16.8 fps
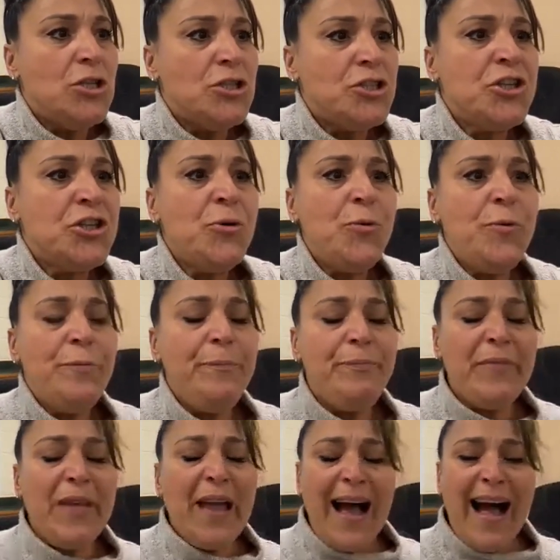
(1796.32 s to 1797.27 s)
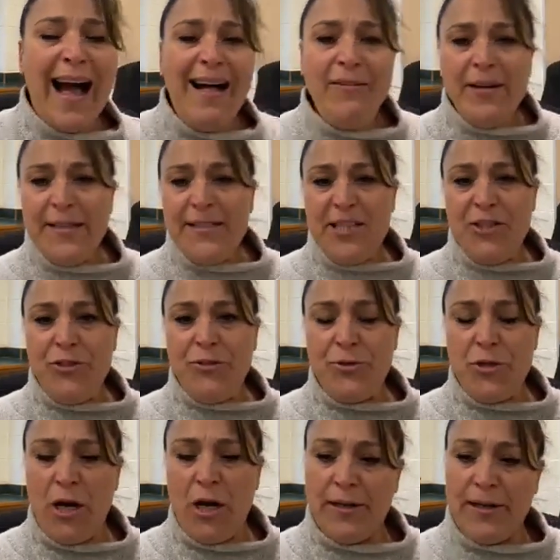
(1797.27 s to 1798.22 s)
So I'll continue
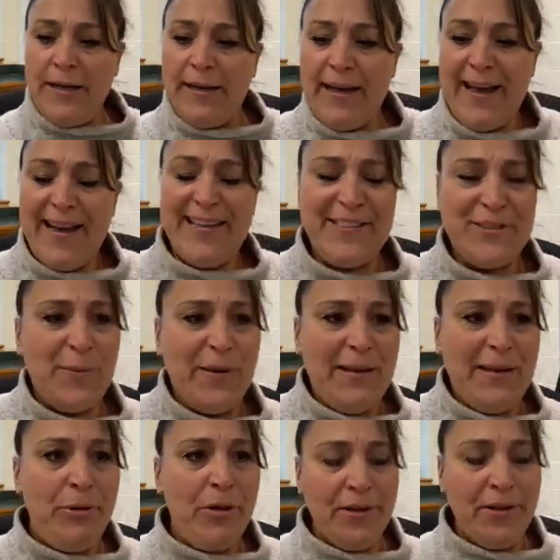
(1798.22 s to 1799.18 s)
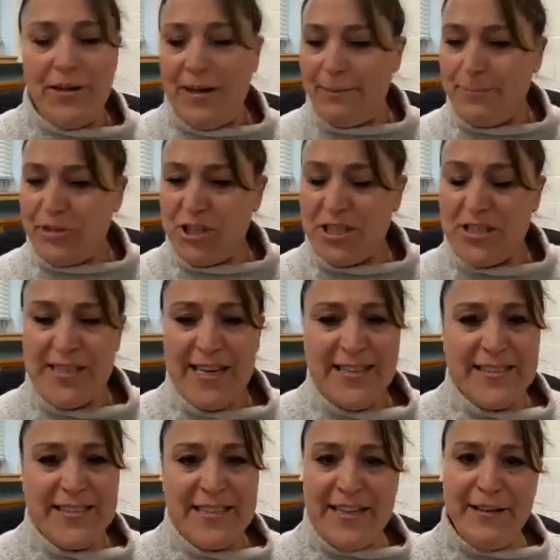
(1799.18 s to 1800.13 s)
talking as we pull it up, just
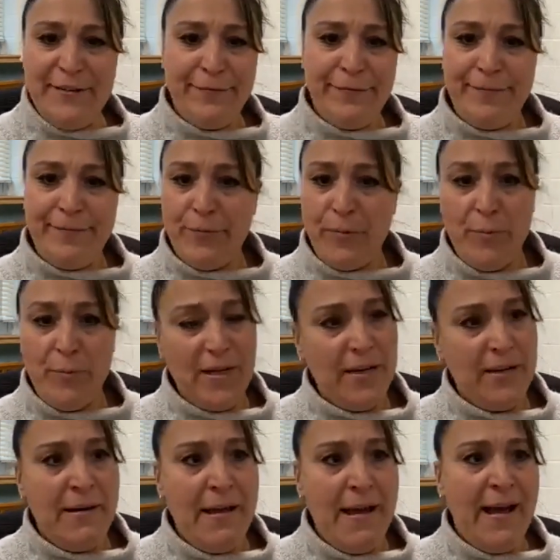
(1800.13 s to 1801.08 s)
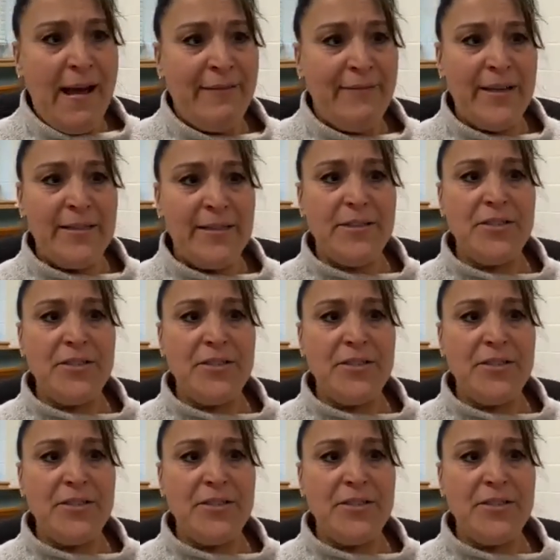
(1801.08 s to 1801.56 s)
as if we didn't have it.